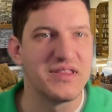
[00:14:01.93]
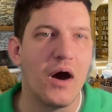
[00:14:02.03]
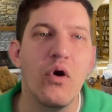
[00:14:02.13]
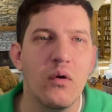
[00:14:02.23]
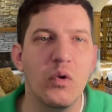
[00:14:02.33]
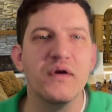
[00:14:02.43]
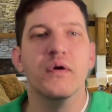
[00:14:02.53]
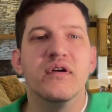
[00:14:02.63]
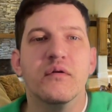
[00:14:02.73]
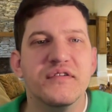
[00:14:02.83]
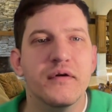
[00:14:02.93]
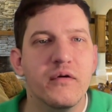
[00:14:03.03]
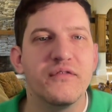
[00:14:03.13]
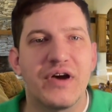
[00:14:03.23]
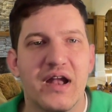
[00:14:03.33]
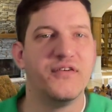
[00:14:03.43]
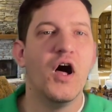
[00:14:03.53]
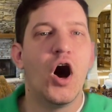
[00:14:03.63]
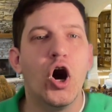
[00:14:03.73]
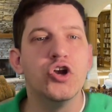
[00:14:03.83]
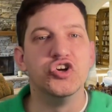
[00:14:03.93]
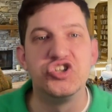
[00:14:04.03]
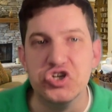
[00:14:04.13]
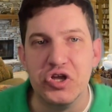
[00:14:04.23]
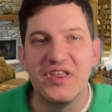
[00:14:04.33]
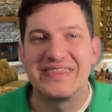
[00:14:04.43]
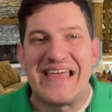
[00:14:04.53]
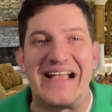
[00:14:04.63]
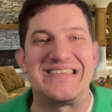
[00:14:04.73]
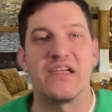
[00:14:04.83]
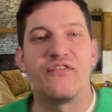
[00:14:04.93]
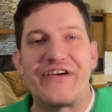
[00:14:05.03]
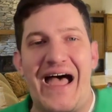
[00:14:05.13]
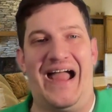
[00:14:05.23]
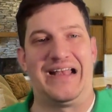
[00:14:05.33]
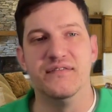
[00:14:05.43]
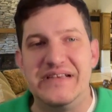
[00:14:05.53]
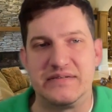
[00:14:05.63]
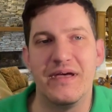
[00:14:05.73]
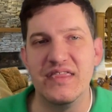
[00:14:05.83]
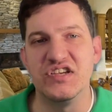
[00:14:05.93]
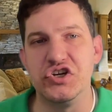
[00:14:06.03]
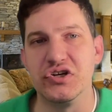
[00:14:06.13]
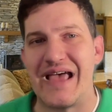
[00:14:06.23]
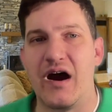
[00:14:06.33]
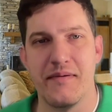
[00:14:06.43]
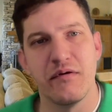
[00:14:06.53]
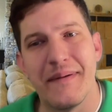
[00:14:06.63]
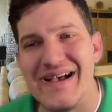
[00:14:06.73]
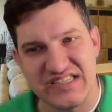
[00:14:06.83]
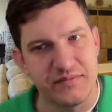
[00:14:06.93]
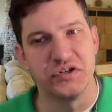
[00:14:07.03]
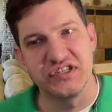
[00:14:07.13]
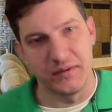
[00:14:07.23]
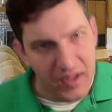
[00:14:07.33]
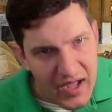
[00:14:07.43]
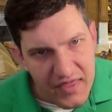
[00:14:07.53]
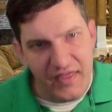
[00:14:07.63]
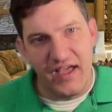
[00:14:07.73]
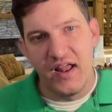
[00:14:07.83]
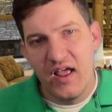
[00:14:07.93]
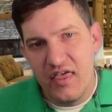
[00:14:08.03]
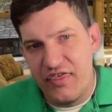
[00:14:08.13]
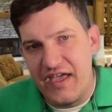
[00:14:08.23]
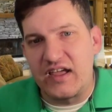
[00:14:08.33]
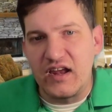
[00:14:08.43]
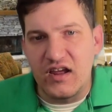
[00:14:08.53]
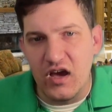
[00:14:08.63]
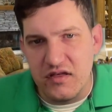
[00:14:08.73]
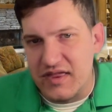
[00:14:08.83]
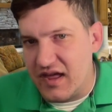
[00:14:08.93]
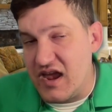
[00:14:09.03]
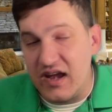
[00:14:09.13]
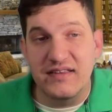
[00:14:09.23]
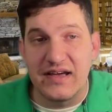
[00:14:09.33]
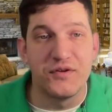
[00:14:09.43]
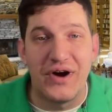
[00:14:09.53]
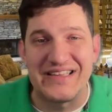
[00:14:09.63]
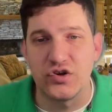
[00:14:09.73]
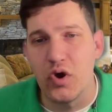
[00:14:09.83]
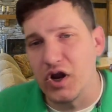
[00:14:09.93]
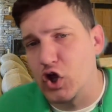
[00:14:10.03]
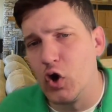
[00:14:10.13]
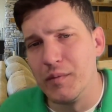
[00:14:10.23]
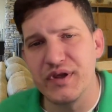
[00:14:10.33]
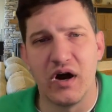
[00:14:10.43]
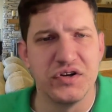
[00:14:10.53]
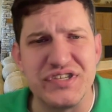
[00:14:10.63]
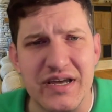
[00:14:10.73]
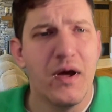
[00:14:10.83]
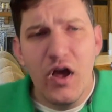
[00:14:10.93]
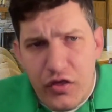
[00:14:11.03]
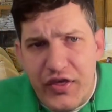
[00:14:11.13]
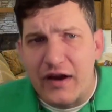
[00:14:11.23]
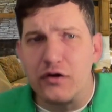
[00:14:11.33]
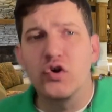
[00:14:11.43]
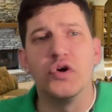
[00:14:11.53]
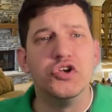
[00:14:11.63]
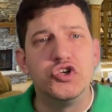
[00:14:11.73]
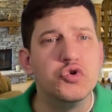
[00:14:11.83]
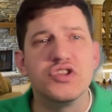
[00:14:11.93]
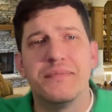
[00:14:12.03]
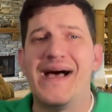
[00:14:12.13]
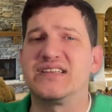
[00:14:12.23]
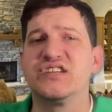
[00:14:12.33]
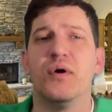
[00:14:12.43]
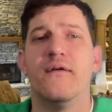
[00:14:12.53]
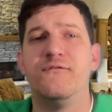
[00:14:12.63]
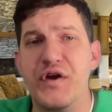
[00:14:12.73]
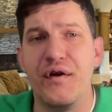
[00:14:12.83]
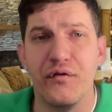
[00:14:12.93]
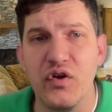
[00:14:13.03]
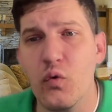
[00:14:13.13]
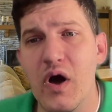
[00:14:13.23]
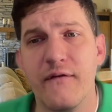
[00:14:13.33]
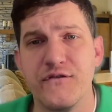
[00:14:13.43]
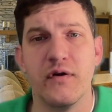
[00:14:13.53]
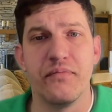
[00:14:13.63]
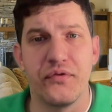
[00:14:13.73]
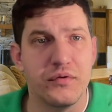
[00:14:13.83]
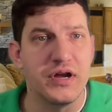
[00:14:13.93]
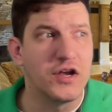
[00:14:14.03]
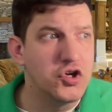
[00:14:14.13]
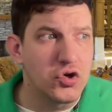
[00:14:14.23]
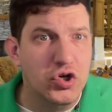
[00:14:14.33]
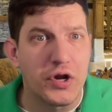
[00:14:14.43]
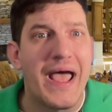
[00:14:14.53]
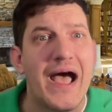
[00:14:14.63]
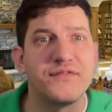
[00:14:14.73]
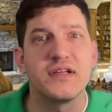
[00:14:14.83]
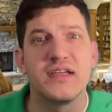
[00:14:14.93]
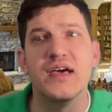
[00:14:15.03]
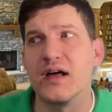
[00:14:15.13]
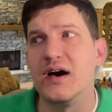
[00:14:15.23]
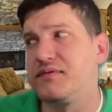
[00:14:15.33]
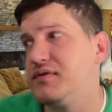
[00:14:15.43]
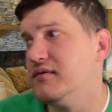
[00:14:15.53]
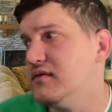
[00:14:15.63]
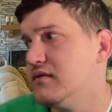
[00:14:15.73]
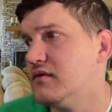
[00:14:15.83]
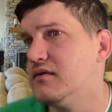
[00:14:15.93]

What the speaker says: Now we've kind of understood that that's a fact of this year's Alabama basketball team, that they can go, that anytime the lights are on in Coleman Coliseum, they're going to shoot the basketball fairly well from three, and you're going to have to get up to